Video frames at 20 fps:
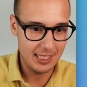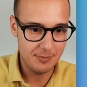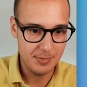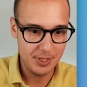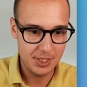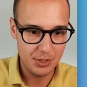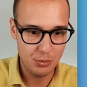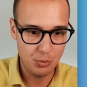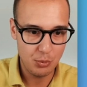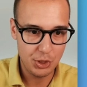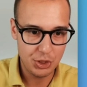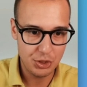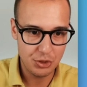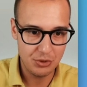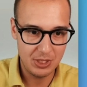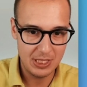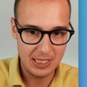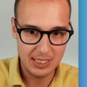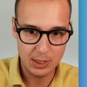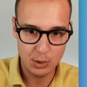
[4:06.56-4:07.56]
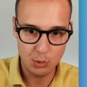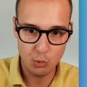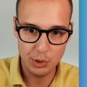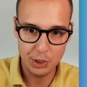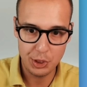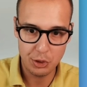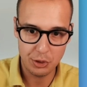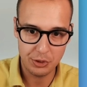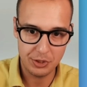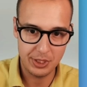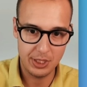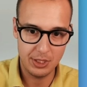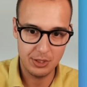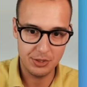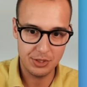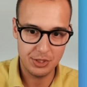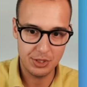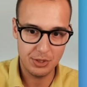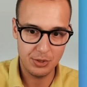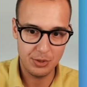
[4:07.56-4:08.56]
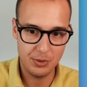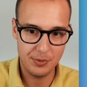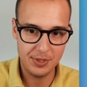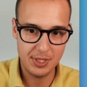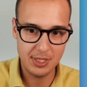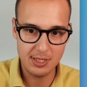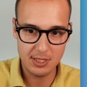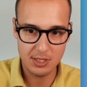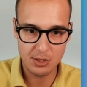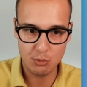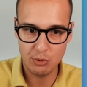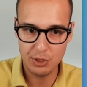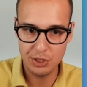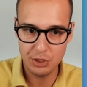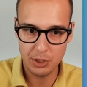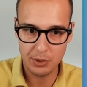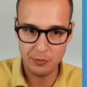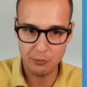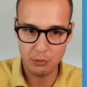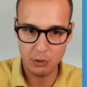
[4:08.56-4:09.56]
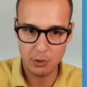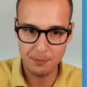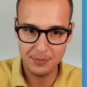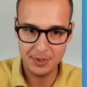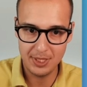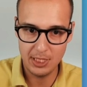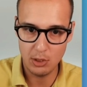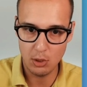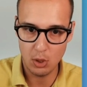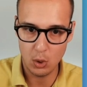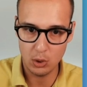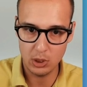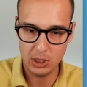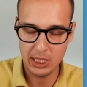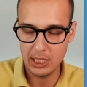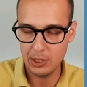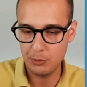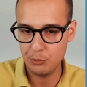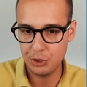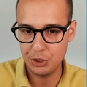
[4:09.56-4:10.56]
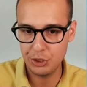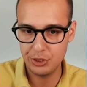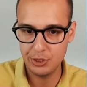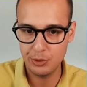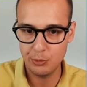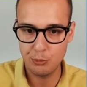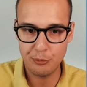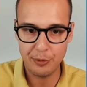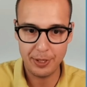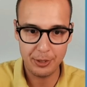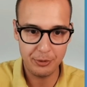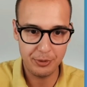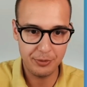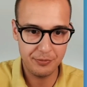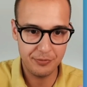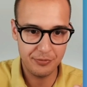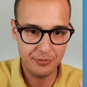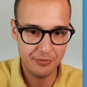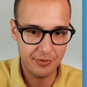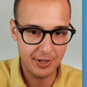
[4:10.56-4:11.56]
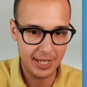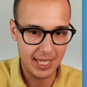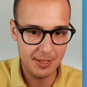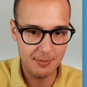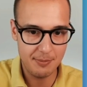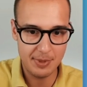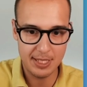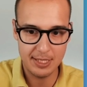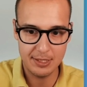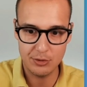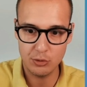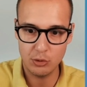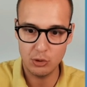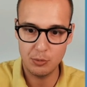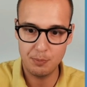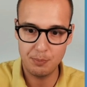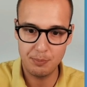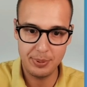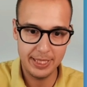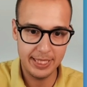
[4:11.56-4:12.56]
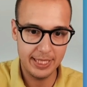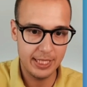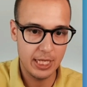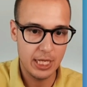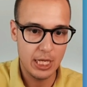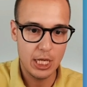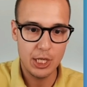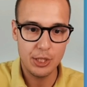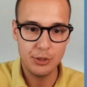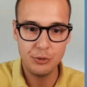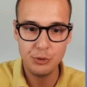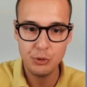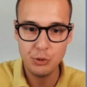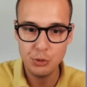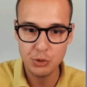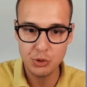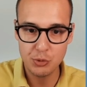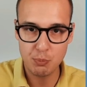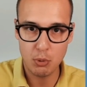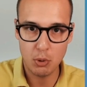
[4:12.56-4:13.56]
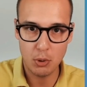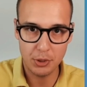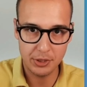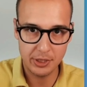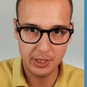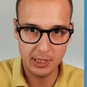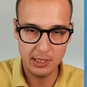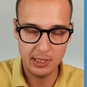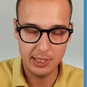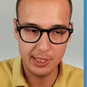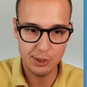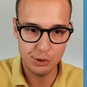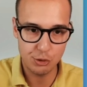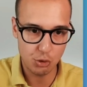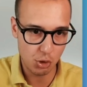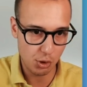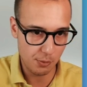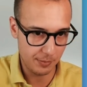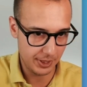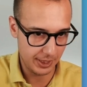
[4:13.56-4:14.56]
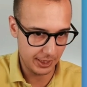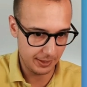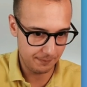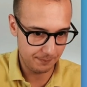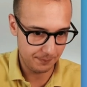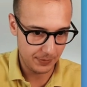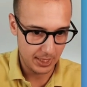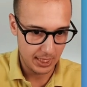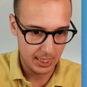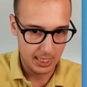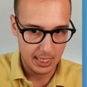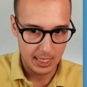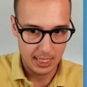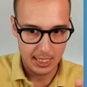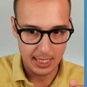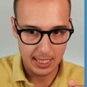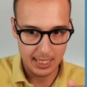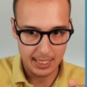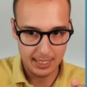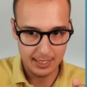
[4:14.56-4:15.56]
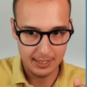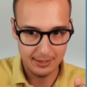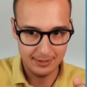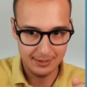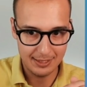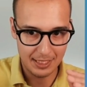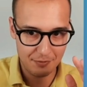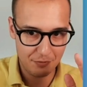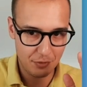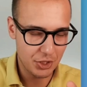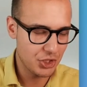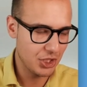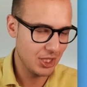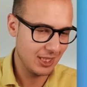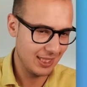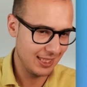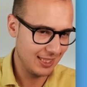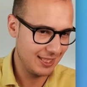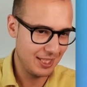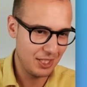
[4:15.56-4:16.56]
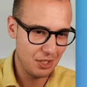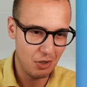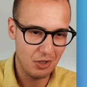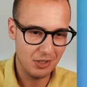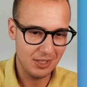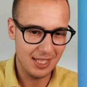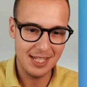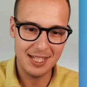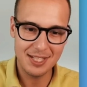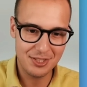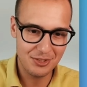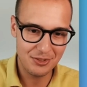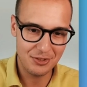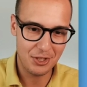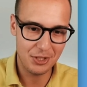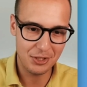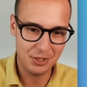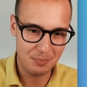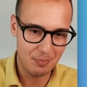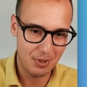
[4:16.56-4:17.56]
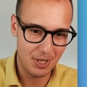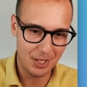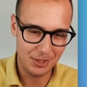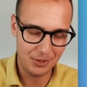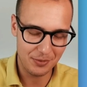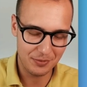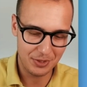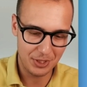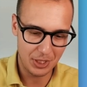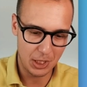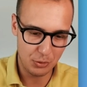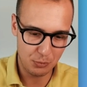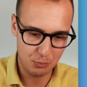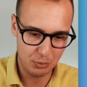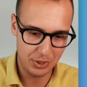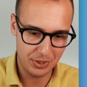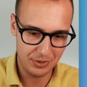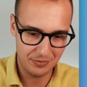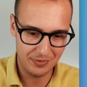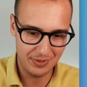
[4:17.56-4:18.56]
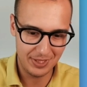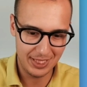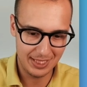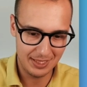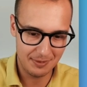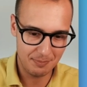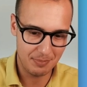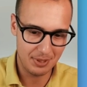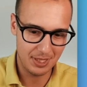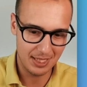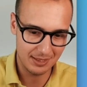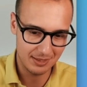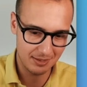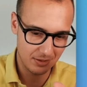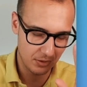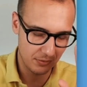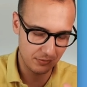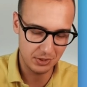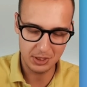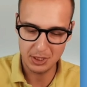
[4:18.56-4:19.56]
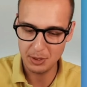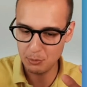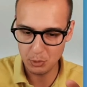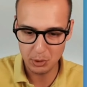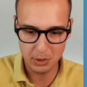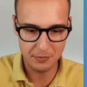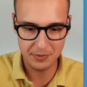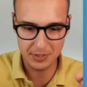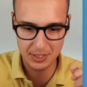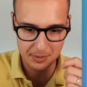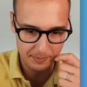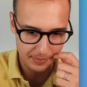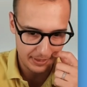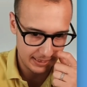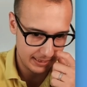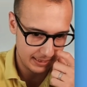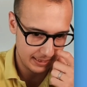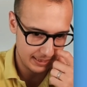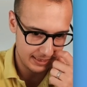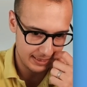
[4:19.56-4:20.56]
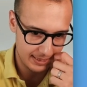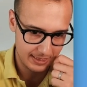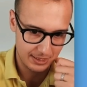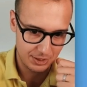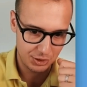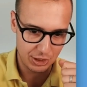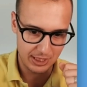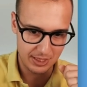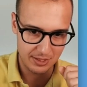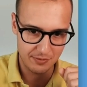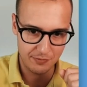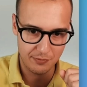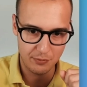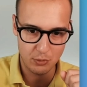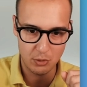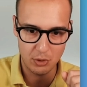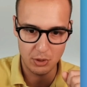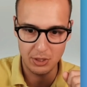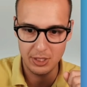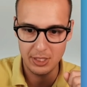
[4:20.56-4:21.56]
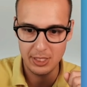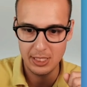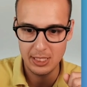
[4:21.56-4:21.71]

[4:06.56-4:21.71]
me switch to this screenshot here. So this is a screenshot from T-Online, which is a very famous or big news portal in Germany. And unfortunately, T-Online is not part of the Outbrain feed, but of the Taboola feed, but it's just for